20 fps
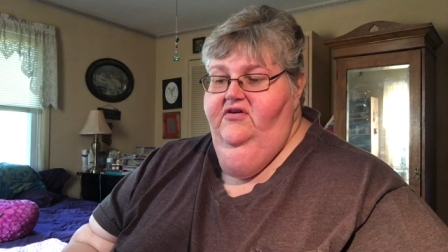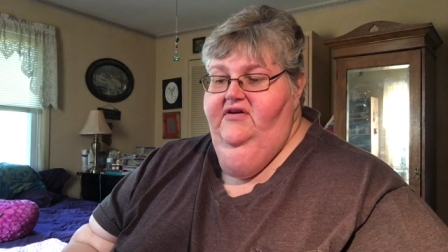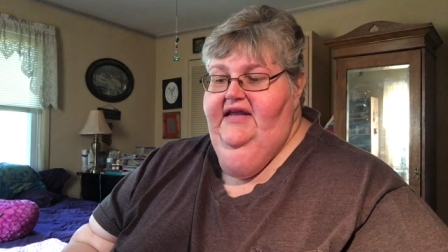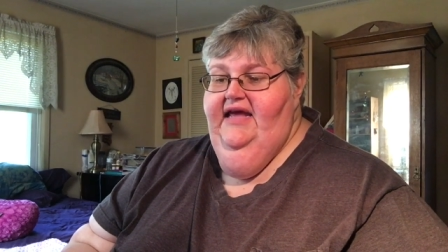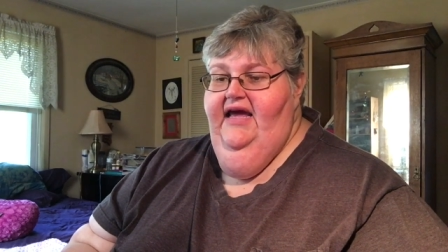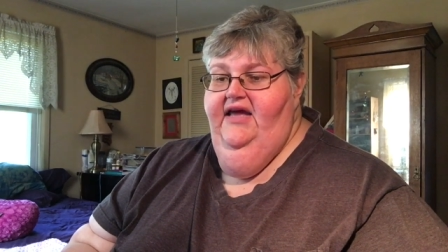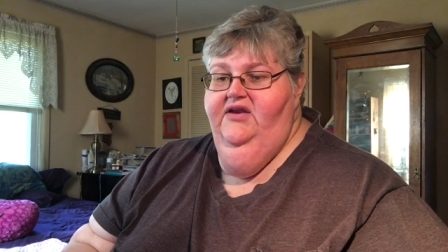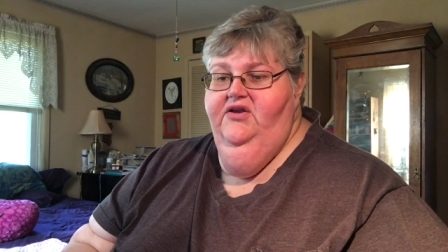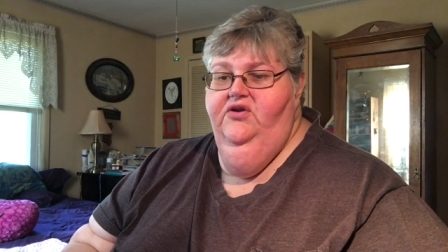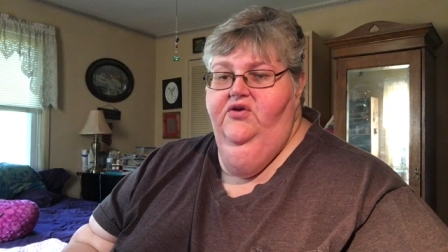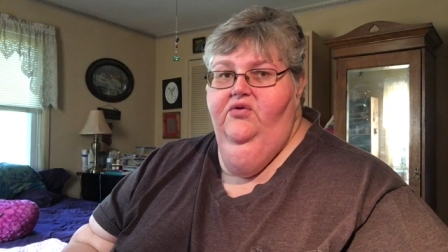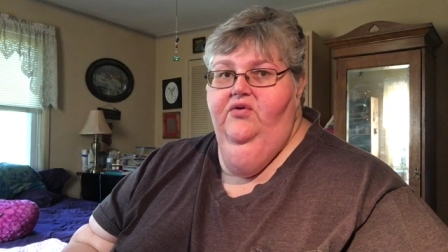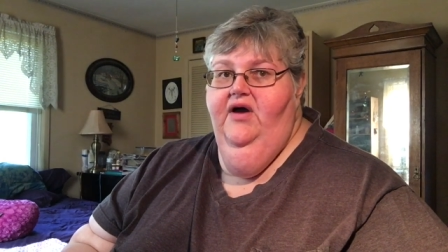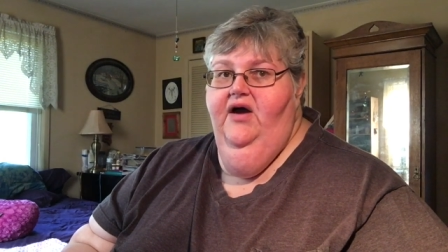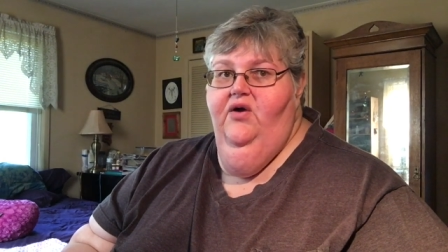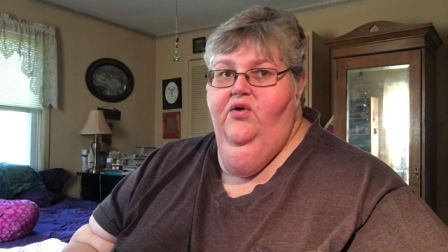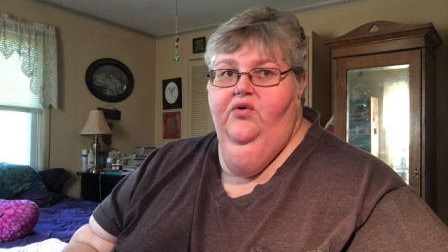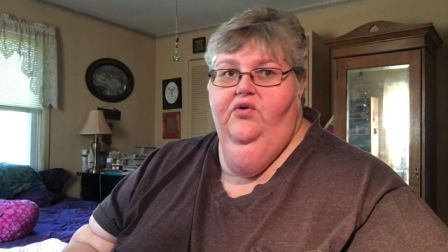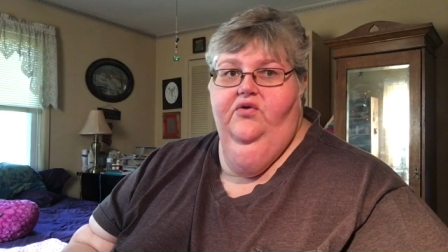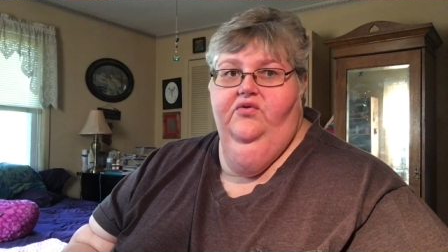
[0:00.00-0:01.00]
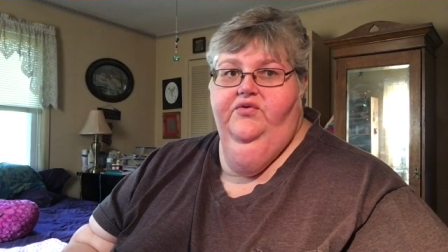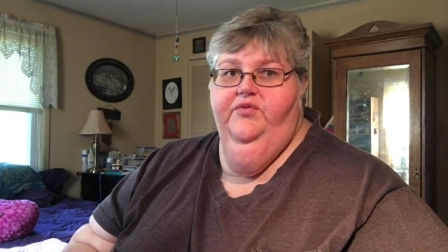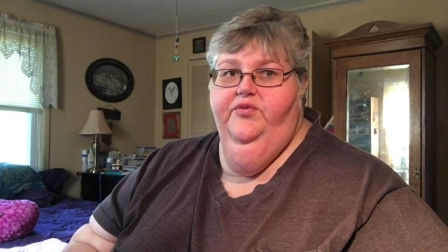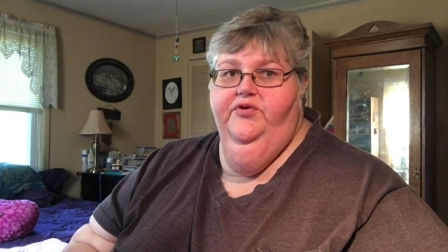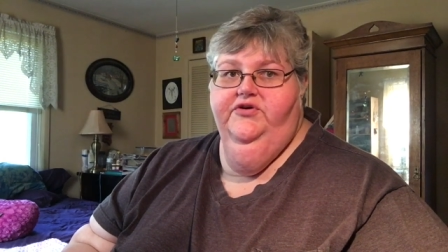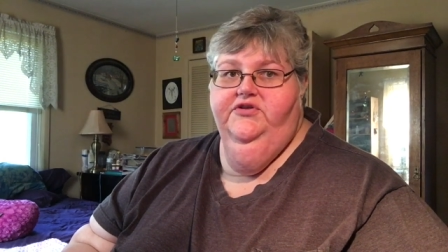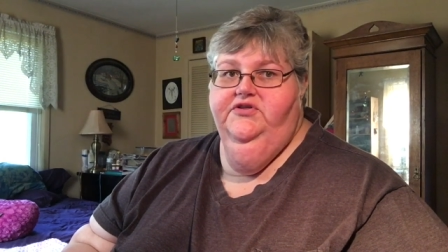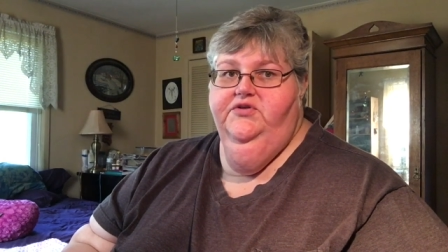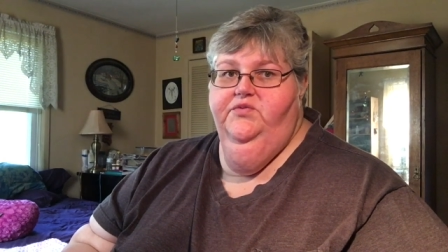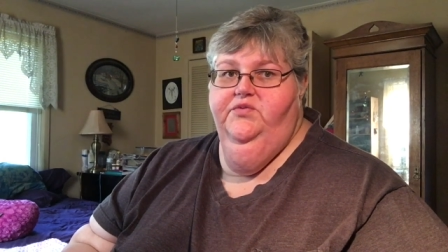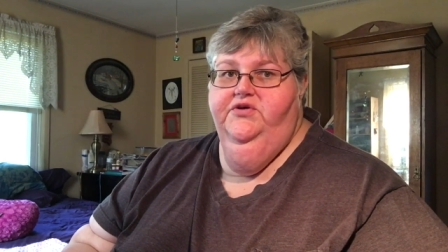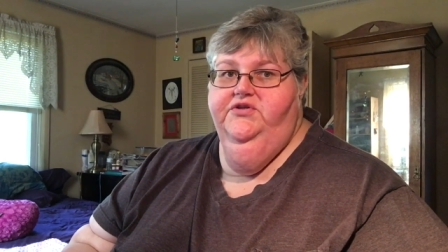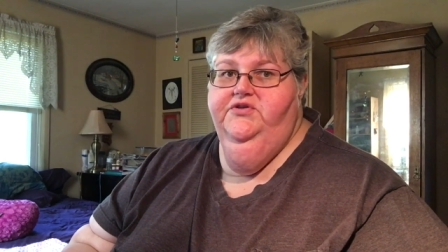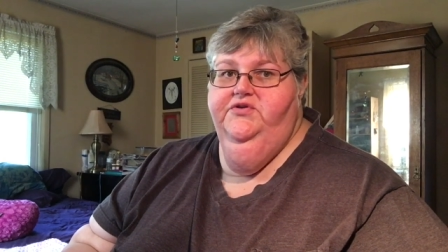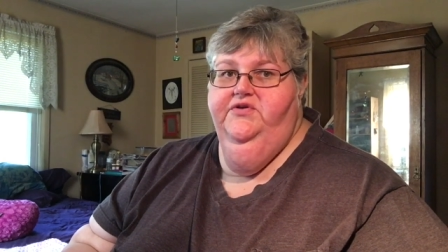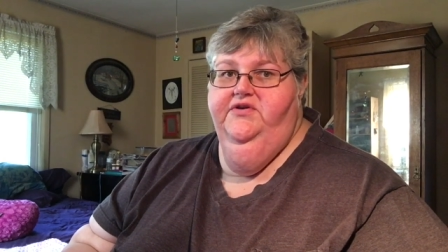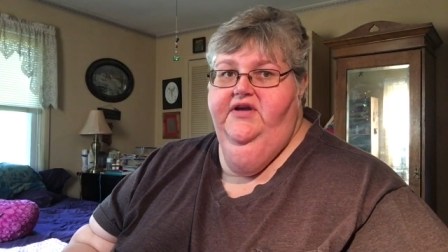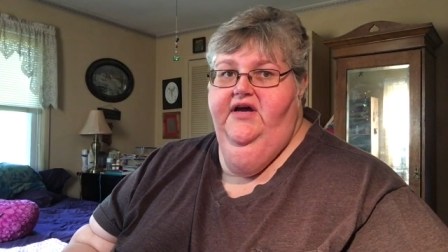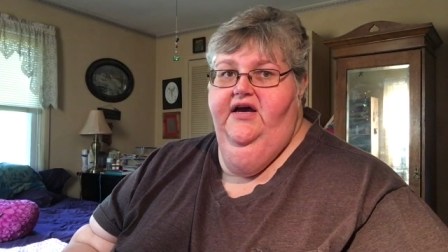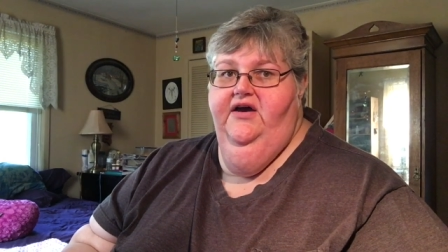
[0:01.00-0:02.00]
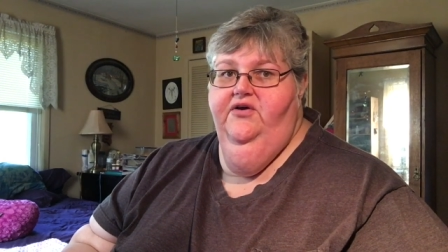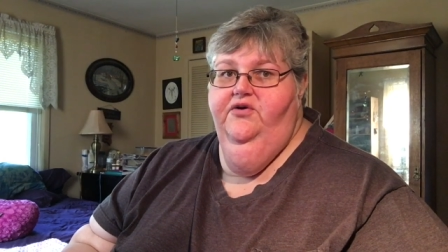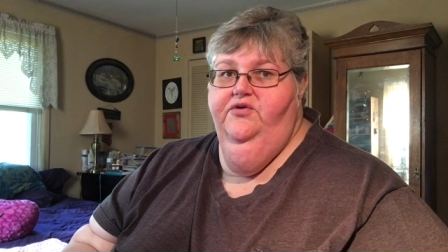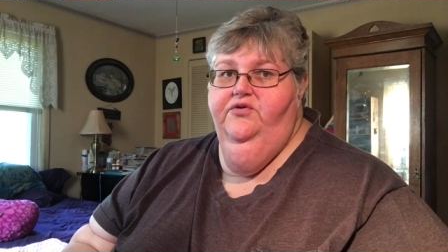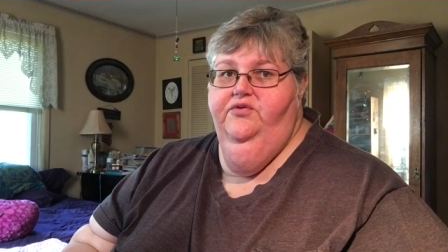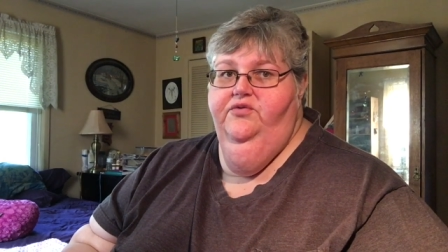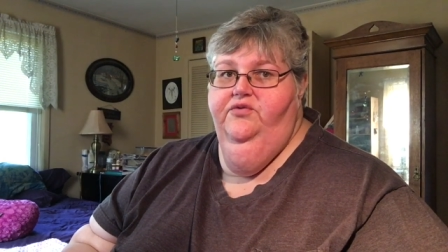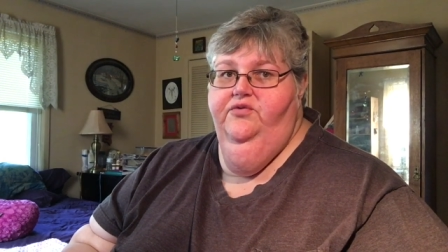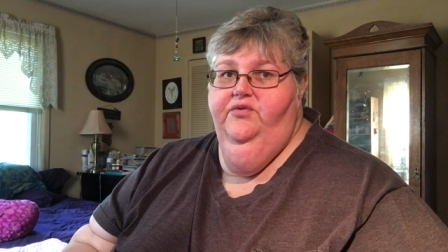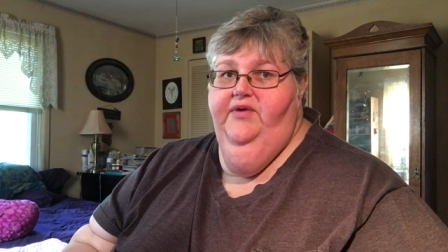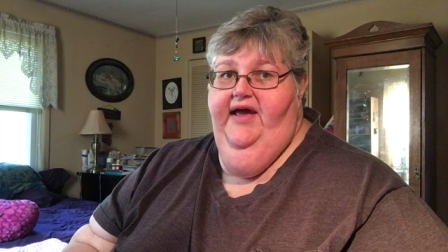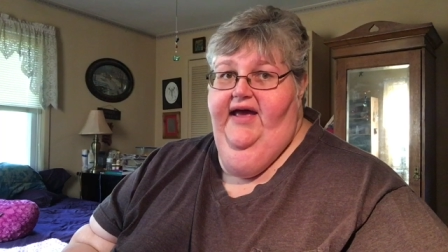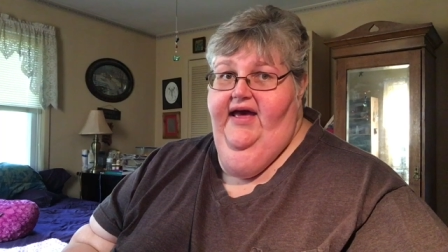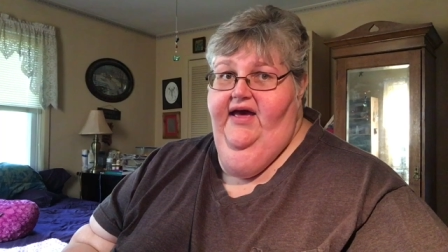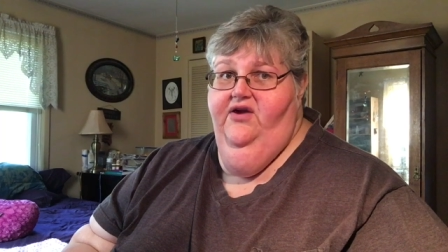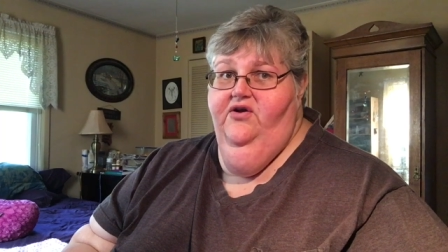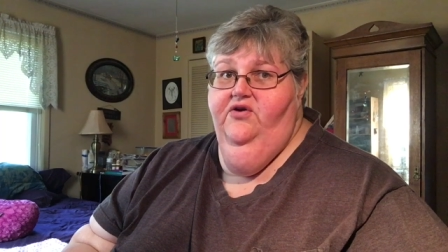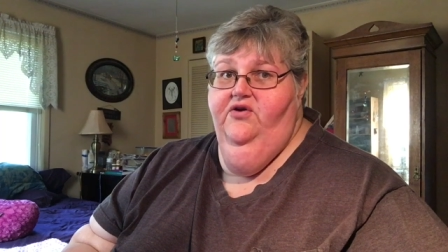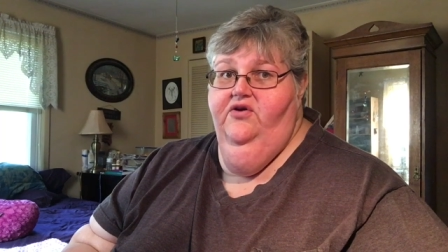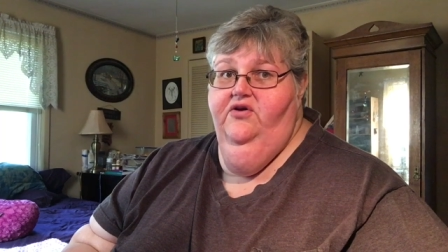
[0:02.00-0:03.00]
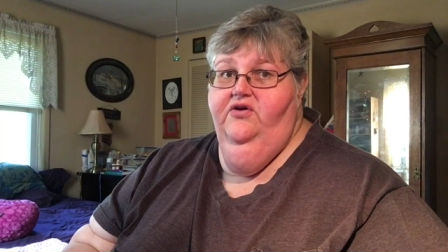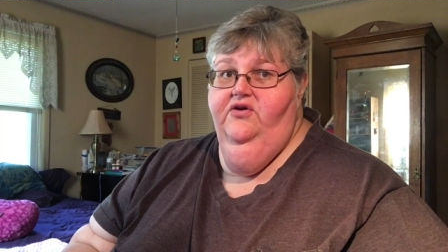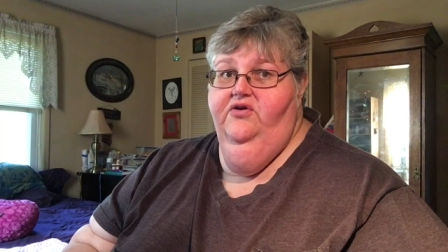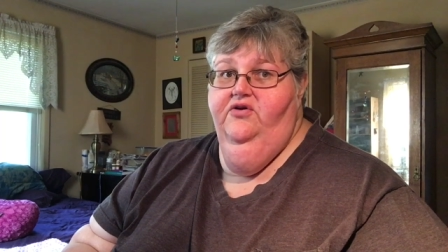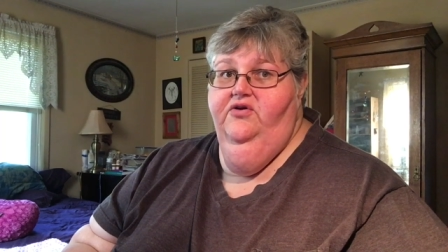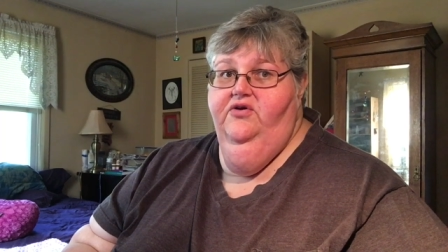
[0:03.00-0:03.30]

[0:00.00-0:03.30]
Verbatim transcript: dad knew how old the person was who had not who had her.